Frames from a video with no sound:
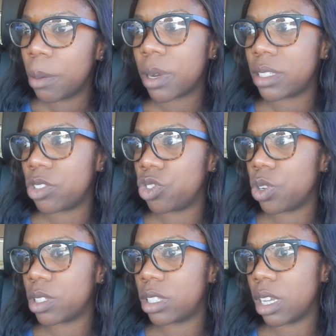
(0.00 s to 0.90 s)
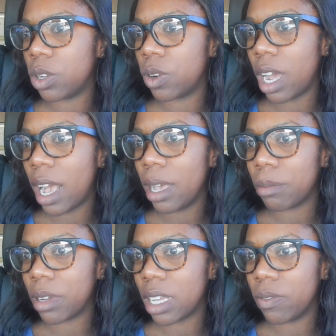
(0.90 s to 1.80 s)
But I said, you know what, today, Lord,
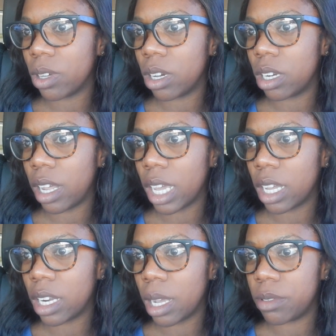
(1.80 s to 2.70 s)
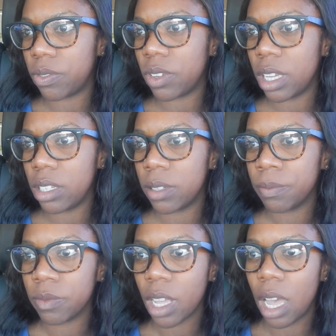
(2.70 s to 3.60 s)
I'm not even gonna like claim defeat.
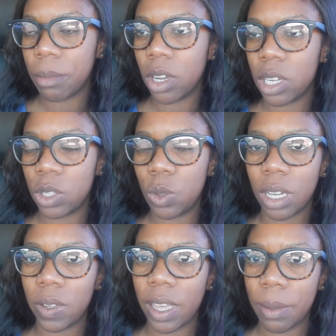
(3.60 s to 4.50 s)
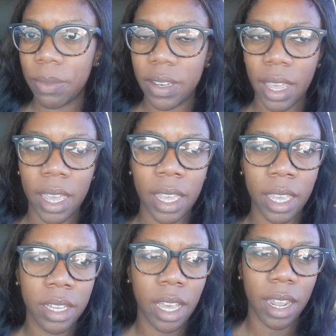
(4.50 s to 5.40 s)
I'm going to claim the day.
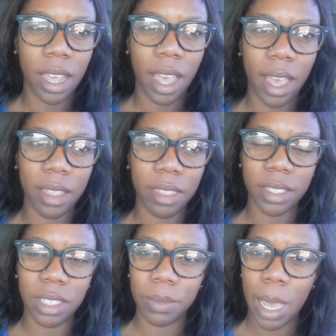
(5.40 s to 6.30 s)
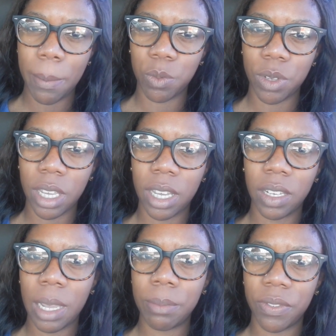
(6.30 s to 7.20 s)
I, I think sometimes we
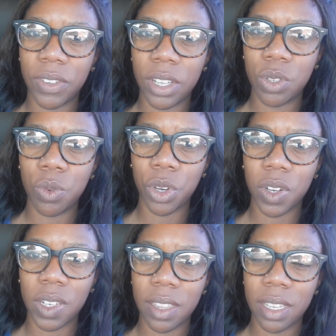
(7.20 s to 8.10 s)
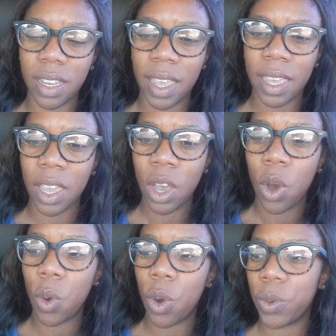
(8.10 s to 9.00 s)
claim defeat too early in the day,
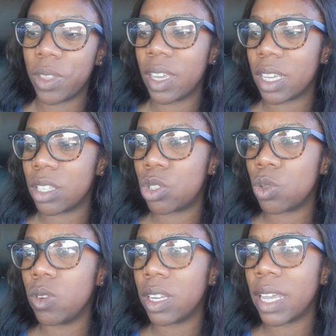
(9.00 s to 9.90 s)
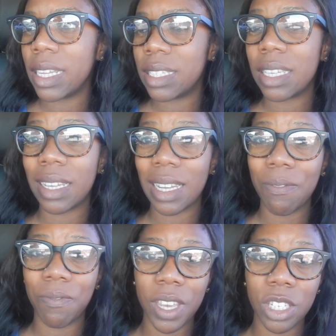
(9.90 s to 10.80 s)
or we think it's too late to
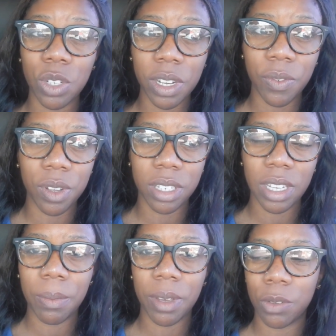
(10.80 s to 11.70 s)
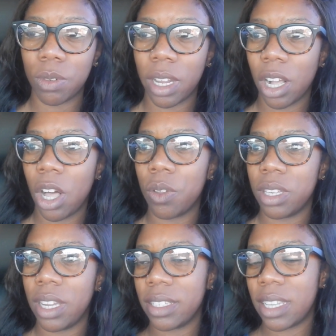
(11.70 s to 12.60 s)
claim victory for the day, because we're like, oh,
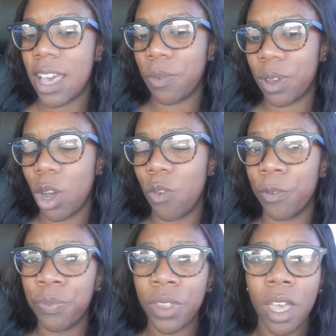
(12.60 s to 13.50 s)
the day is halfway over.